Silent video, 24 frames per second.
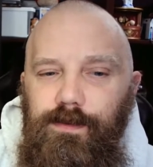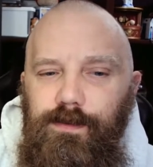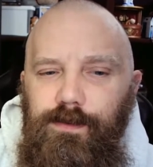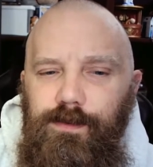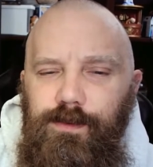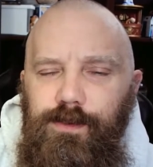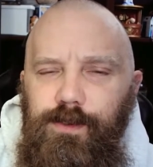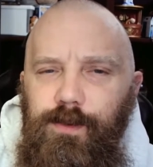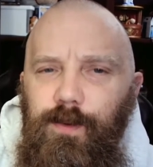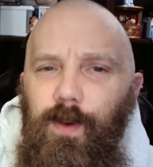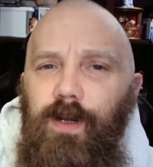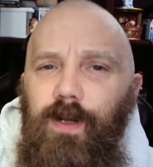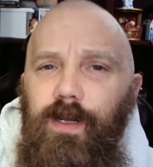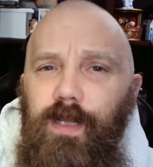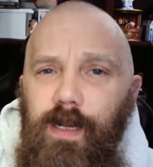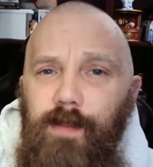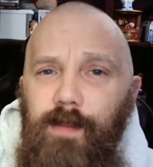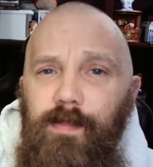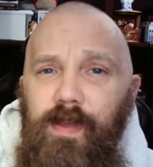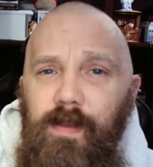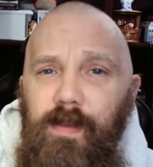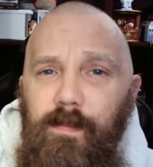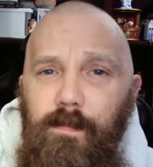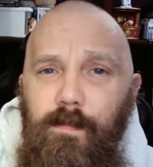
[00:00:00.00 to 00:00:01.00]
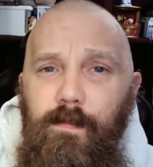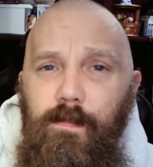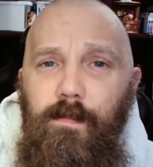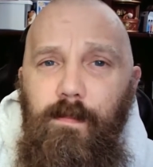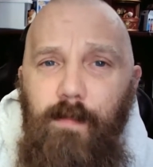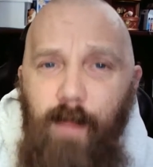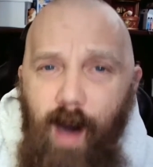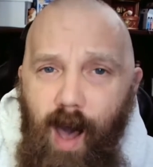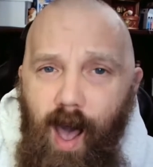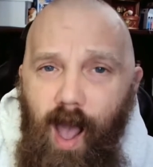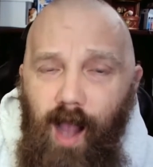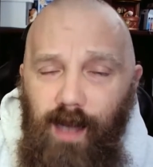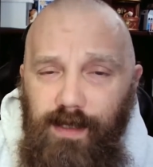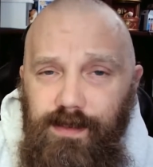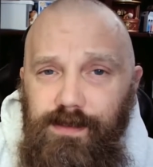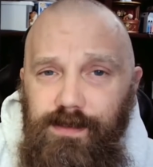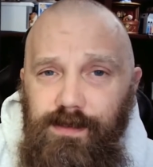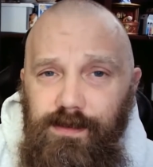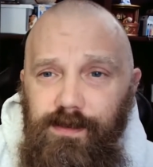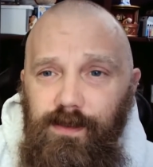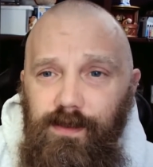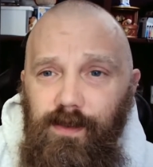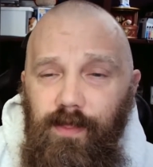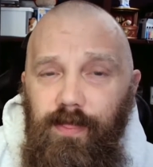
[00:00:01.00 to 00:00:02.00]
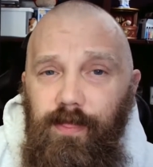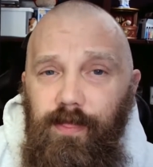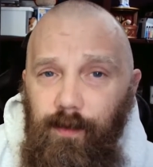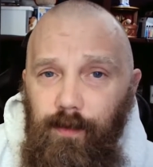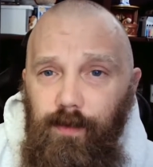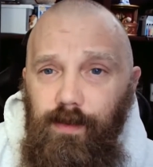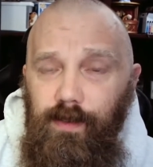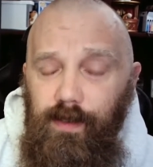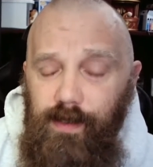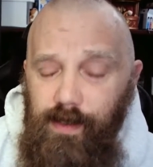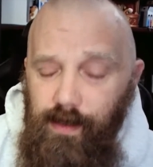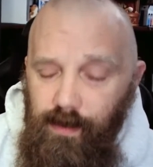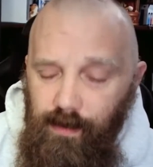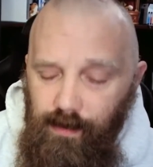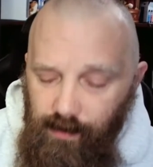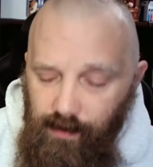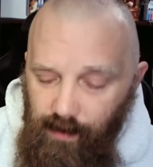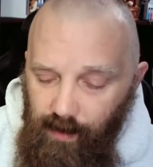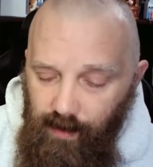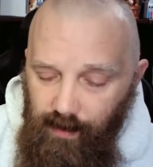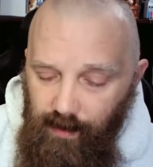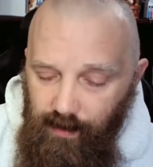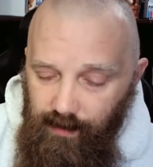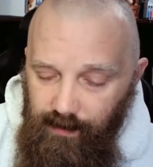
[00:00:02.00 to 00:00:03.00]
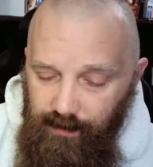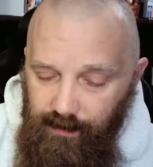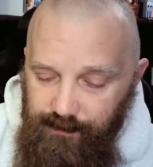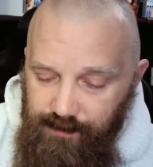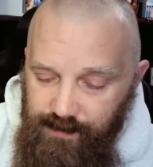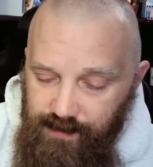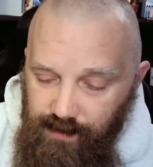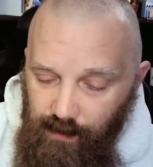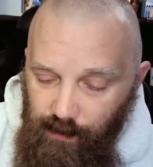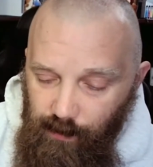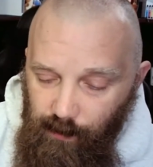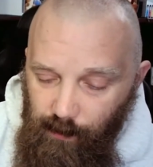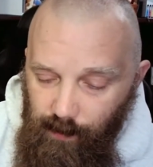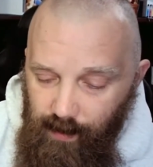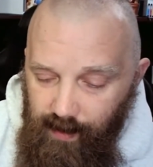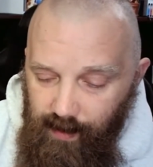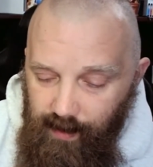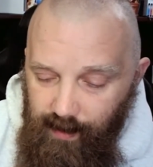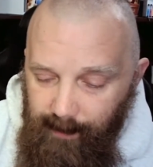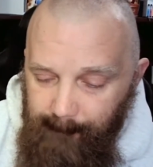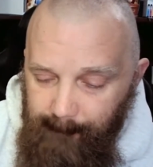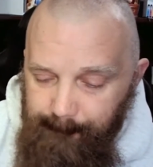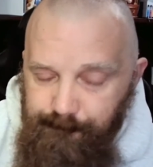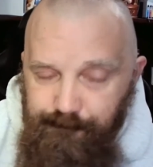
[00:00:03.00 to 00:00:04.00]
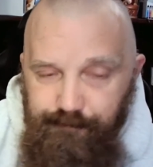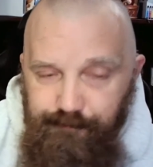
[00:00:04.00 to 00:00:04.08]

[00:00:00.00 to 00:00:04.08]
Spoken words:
you are going to be mocked thoroughly. So